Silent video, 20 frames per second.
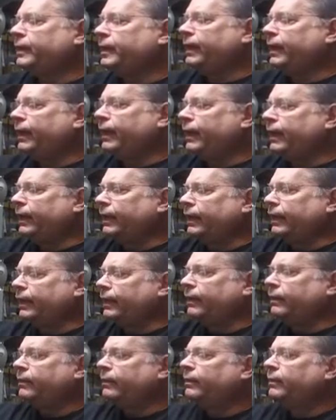
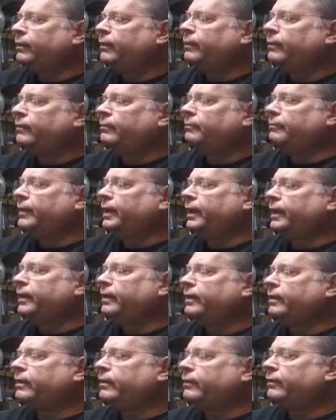and make
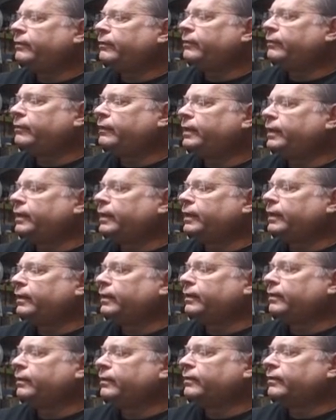
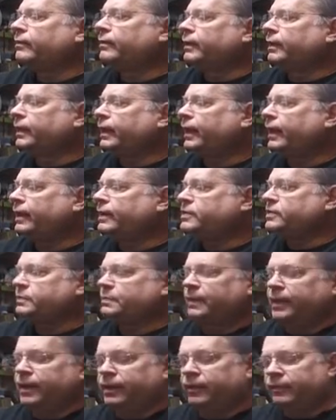the case
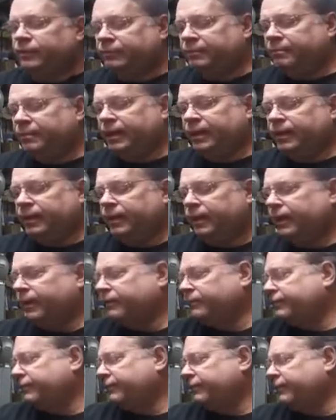mouth bail
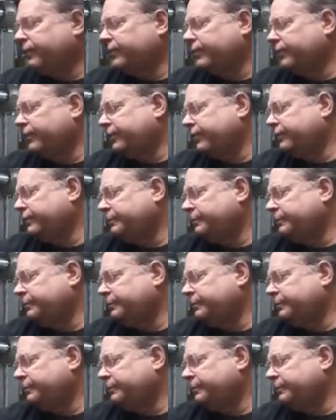out further.